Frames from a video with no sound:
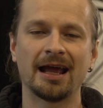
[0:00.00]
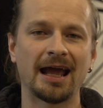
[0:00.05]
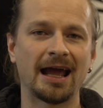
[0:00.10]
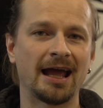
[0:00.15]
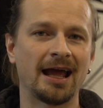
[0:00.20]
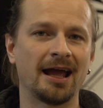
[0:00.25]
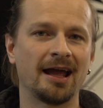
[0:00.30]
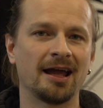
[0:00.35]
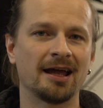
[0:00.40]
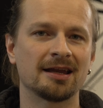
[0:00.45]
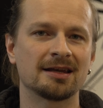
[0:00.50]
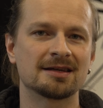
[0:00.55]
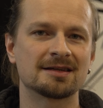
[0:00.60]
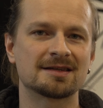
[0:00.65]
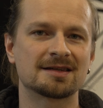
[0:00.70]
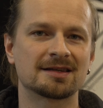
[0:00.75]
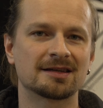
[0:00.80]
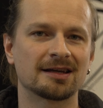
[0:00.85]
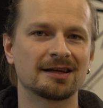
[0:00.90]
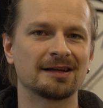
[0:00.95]

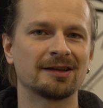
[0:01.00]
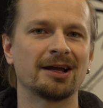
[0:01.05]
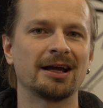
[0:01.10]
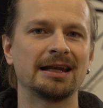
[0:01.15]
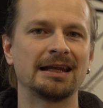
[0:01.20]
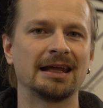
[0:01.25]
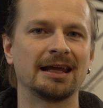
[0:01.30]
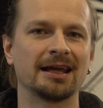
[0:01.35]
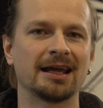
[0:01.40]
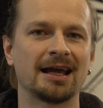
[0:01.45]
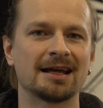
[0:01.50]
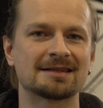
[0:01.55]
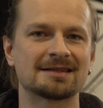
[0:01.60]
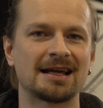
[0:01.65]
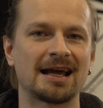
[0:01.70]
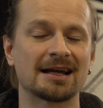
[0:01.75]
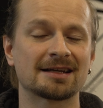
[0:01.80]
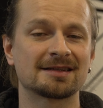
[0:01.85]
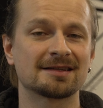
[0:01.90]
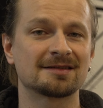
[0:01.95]
and Lightning has
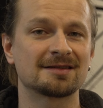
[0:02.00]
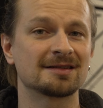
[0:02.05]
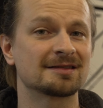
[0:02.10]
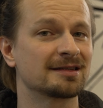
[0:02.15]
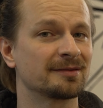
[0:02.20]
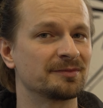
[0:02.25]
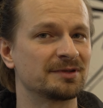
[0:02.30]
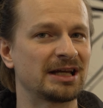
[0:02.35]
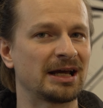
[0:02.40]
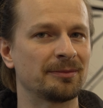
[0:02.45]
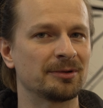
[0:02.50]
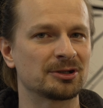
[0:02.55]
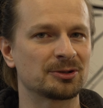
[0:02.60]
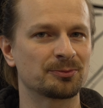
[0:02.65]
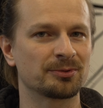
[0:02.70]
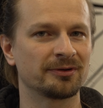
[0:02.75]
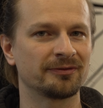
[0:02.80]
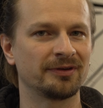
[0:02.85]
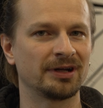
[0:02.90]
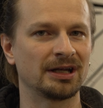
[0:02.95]
access to some damage
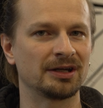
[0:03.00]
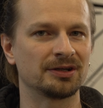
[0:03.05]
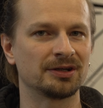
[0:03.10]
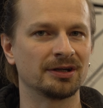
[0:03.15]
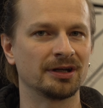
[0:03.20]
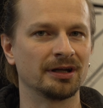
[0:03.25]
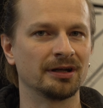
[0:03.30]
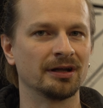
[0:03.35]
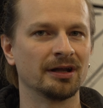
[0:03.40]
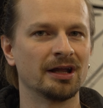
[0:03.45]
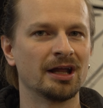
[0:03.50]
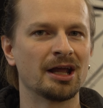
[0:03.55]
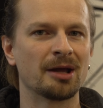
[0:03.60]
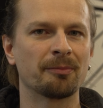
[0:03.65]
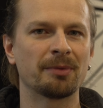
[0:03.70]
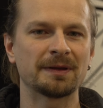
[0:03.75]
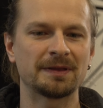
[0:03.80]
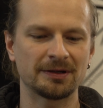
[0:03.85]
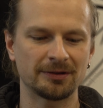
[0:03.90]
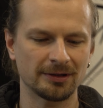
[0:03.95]
prevention,
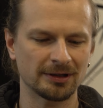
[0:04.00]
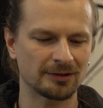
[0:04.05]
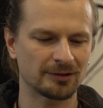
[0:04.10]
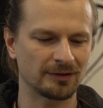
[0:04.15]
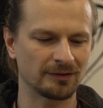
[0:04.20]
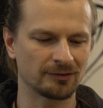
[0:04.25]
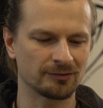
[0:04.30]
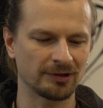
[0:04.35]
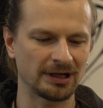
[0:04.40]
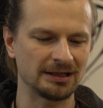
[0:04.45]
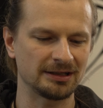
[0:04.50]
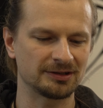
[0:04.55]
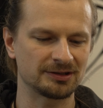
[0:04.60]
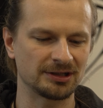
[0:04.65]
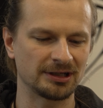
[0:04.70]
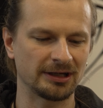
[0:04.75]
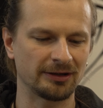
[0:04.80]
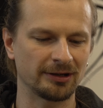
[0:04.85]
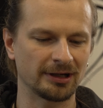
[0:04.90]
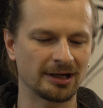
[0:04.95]
but there are great
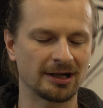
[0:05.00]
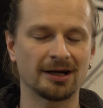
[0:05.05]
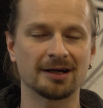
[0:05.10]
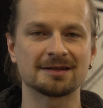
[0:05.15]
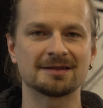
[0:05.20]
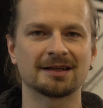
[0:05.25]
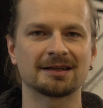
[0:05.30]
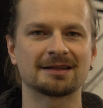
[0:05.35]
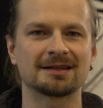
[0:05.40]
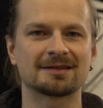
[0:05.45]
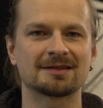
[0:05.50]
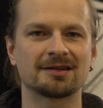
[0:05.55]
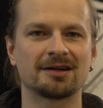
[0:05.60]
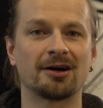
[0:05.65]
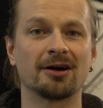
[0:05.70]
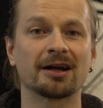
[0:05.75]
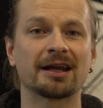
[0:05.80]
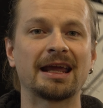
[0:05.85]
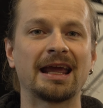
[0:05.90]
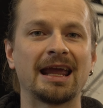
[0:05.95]
generic cards like this
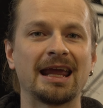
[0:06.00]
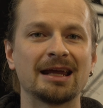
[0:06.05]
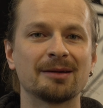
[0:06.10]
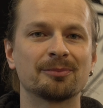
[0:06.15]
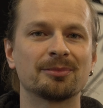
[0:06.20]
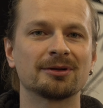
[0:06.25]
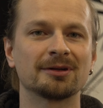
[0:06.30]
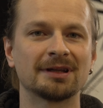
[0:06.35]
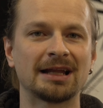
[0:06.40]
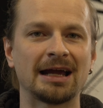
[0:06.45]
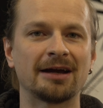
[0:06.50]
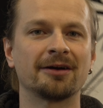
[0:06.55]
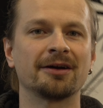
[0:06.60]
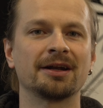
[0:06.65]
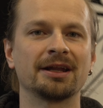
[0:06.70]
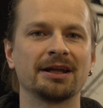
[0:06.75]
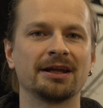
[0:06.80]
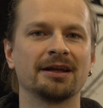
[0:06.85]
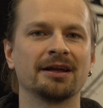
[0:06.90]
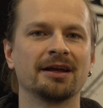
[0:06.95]
Arcane
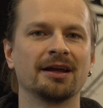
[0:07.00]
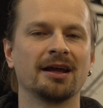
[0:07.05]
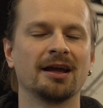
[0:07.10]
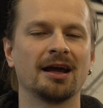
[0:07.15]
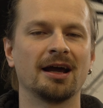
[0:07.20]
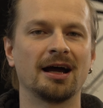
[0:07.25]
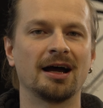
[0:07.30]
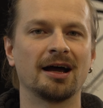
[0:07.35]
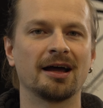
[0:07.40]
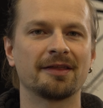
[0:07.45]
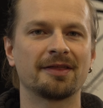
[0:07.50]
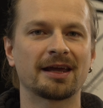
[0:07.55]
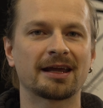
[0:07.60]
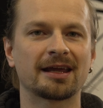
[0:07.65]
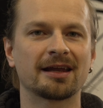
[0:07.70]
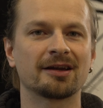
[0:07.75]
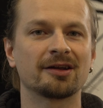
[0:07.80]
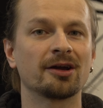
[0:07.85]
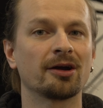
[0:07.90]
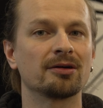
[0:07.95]
Polarity that
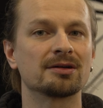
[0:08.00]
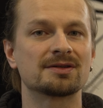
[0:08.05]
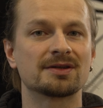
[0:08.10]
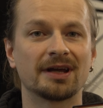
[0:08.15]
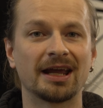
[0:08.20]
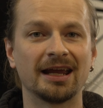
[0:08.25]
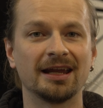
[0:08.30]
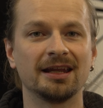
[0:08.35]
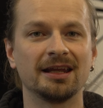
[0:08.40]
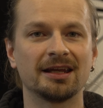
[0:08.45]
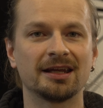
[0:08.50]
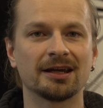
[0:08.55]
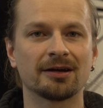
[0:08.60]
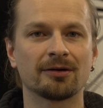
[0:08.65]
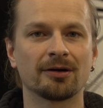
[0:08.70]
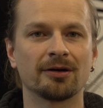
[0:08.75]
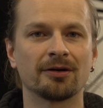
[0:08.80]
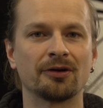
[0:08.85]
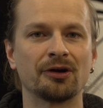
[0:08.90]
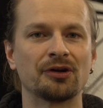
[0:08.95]
can go into any
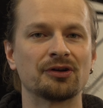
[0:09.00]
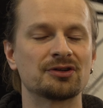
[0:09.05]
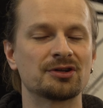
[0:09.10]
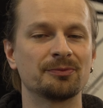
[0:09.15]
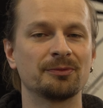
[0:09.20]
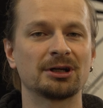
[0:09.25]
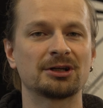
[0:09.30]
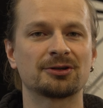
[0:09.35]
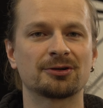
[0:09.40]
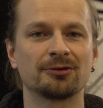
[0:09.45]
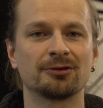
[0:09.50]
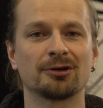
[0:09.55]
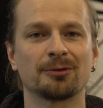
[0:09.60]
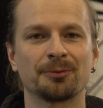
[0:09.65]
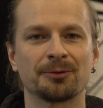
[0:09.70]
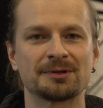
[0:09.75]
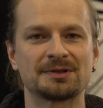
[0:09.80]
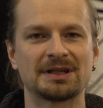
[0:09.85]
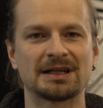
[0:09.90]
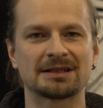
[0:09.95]
hero to make sure you're
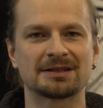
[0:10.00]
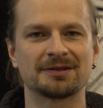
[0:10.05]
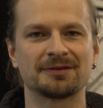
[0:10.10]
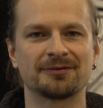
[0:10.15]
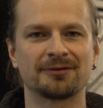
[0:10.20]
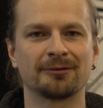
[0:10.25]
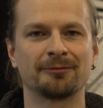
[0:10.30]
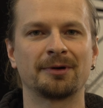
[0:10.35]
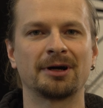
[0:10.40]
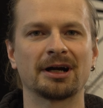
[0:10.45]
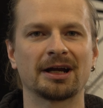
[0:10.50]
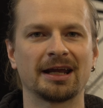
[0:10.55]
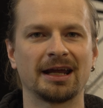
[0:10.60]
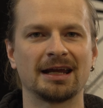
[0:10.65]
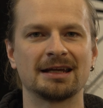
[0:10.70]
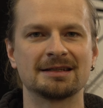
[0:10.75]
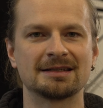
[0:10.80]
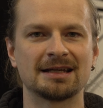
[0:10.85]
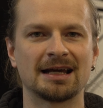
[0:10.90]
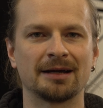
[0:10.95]
protected from
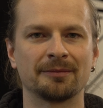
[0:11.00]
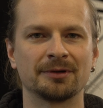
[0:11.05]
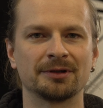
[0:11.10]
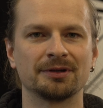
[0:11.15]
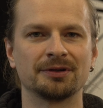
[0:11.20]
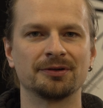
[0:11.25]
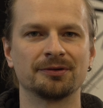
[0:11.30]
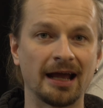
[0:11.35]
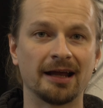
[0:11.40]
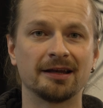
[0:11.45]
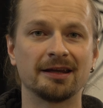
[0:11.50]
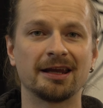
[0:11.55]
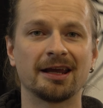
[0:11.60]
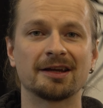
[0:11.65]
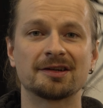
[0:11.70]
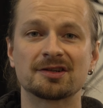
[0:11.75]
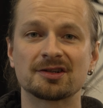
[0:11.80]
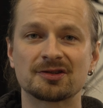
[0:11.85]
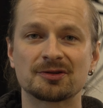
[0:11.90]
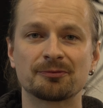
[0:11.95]
arcane damage. And yeah,
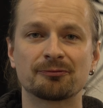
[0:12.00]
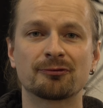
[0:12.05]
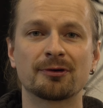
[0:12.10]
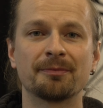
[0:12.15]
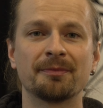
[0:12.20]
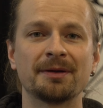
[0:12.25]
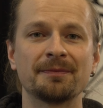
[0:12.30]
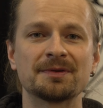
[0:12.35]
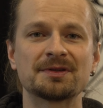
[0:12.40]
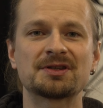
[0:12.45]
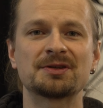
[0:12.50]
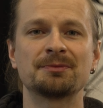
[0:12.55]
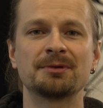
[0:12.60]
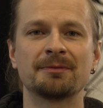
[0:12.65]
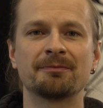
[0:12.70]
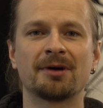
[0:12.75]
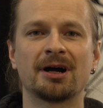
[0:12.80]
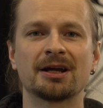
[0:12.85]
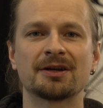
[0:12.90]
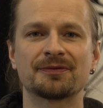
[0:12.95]
just remember to
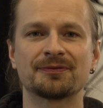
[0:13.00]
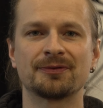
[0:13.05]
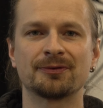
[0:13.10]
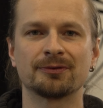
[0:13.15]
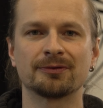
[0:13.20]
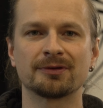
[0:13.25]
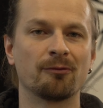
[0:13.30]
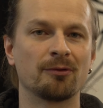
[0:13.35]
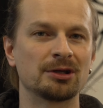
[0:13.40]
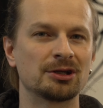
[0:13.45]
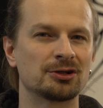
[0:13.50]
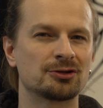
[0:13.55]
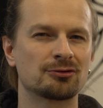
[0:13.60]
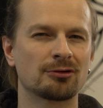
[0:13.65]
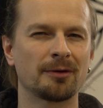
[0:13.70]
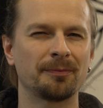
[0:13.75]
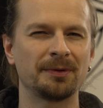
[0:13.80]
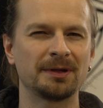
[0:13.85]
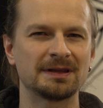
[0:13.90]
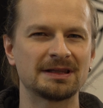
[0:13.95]
be mindful when you're
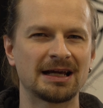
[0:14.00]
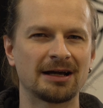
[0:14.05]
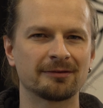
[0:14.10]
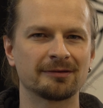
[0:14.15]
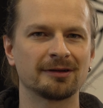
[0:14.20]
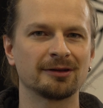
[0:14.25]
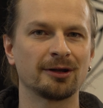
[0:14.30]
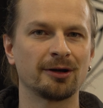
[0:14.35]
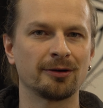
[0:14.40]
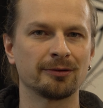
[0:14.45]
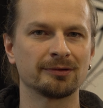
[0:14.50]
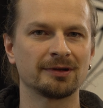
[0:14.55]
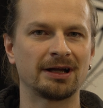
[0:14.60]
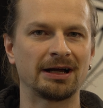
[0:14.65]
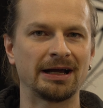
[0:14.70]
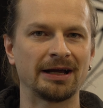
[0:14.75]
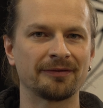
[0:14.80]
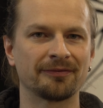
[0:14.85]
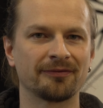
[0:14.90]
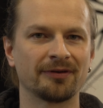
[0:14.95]
dropping down low
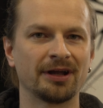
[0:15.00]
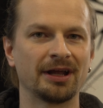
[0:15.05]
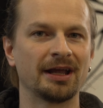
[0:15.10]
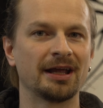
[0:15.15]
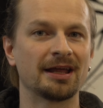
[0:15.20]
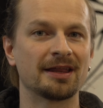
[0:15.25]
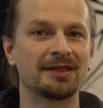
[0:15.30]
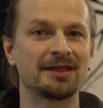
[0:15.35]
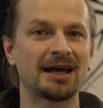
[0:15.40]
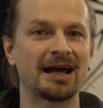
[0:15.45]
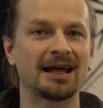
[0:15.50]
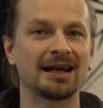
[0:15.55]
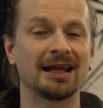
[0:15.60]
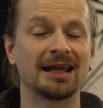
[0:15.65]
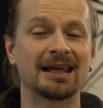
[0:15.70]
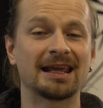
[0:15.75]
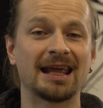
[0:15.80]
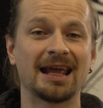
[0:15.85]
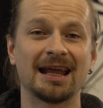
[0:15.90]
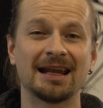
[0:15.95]
life that
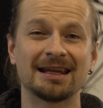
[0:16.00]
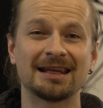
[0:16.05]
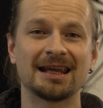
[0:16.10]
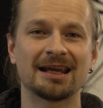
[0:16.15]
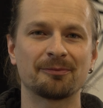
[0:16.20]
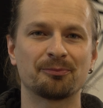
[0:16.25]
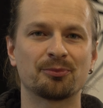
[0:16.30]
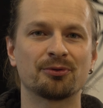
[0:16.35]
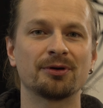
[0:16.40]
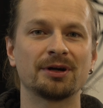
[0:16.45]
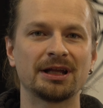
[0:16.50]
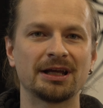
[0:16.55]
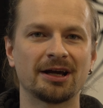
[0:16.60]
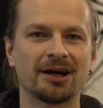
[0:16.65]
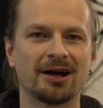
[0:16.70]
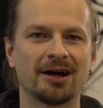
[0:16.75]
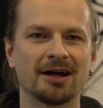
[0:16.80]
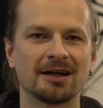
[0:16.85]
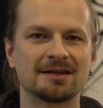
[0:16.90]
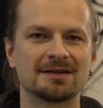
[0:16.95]
it can get pretty
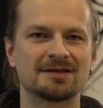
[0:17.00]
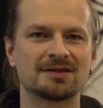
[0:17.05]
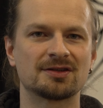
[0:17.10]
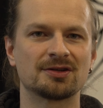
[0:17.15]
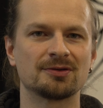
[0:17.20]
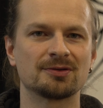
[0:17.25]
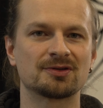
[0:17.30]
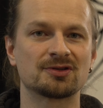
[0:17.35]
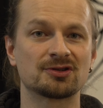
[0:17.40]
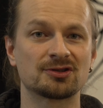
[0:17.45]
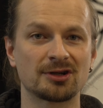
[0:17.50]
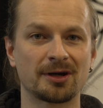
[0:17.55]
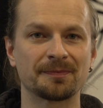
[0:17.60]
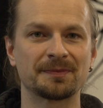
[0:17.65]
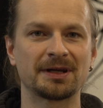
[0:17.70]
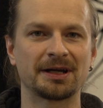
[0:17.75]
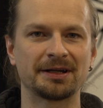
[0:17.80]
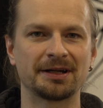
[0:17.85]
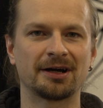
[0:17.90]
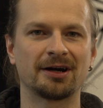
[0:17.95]
hard to stop
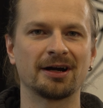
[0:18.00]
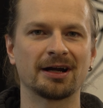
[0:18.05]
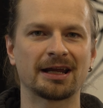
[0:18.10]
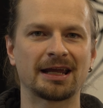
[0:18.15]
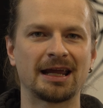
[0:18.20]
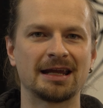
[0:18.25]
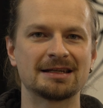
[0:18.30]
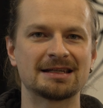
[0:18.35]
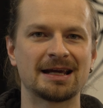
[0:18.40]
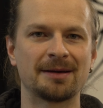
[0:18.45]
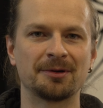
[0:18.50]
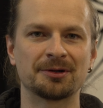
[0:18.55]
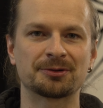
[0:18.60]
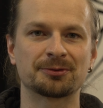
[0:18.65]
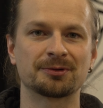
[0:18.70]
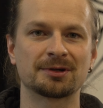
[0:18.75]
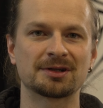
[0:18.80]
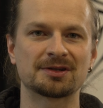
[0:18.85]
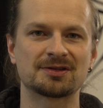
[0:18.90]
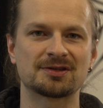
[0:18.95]
that arcane damage
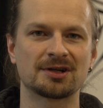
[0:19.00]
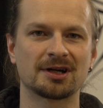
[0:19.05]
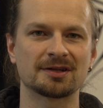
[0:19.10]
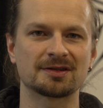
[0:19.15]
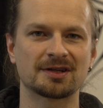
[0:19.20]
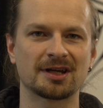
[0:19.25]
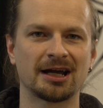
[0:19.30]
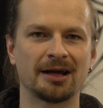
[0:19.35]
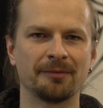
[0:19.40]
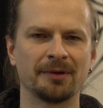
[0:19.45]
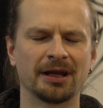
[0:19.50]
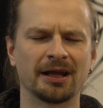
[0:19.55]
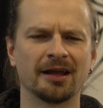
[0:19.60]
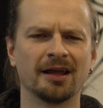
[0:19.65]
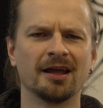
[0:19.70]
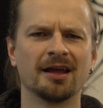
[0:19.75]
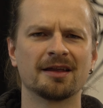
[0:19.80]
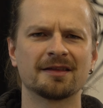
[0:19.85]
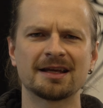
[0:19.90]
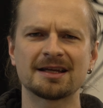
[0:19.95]
when it starts coming.
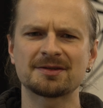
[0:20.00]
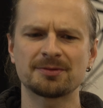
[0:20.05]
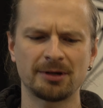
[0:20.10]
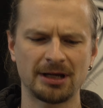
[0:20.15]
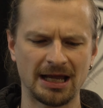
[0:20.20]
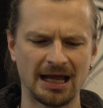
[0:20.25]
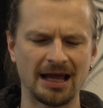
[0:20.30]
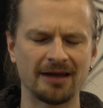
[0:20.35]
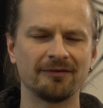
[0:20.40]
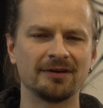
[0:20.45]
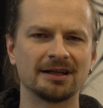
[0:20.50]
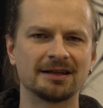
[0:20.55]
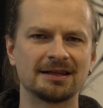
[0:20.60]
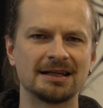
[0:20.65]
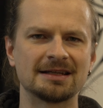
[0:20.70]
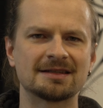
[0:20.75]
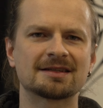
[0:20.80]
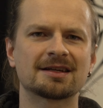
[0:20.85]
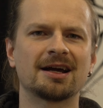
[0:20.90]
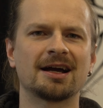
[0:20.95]
That's why having
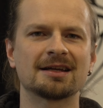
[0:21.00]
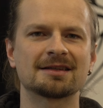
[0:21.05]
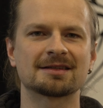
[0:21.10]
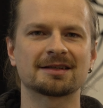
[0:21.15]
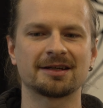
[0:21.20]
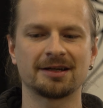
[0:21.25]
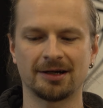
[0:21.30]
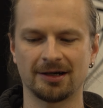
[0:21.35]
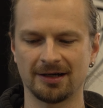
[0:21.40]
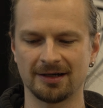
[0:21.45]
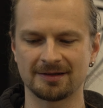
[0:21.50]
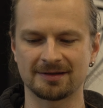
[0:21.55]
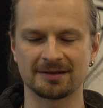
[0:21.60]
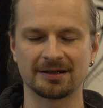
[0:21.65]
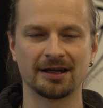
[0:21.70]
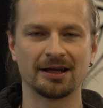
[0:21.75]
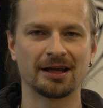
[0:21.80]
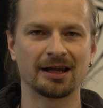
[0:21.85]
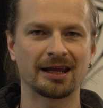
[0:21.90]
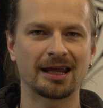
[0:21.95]
these kinds of cards
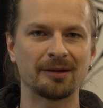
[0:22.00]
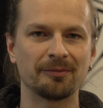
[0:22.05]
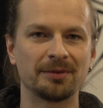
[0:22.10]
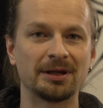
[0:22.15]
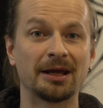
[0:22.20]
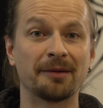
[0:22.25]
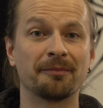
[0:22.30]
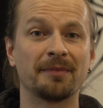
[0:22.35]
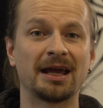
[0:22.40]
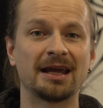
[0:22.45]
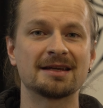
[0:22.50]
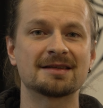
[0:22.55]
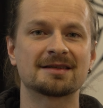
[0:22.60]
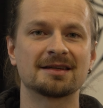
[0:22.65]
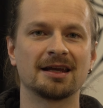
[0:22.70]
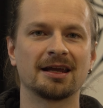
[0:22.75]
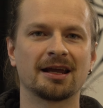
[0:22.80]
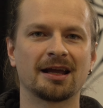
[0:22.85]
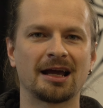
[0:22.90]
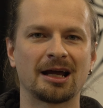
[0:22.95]
can be
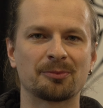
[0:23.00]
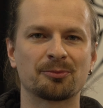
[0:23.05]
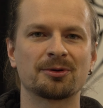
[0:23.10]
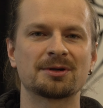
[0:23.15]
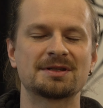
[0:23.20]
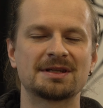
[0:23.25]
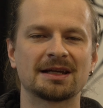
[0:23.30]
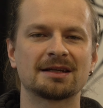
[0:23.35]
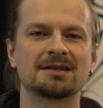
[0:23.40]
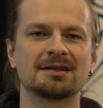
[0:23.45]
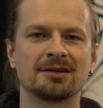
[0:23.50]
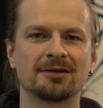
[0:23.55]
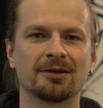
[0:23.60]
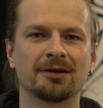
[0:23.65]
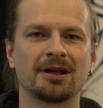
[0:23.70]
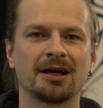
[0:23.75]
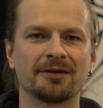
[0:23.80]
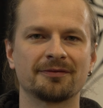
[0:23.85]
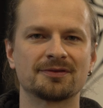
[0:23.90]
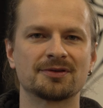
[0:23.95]
amazing at protecting your
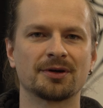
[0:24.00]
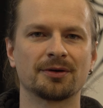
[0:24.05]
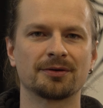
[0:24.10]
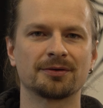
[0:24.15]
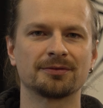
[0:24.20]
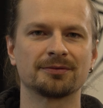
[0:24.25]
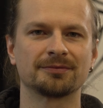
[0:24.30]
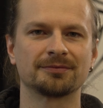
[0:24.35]
life total.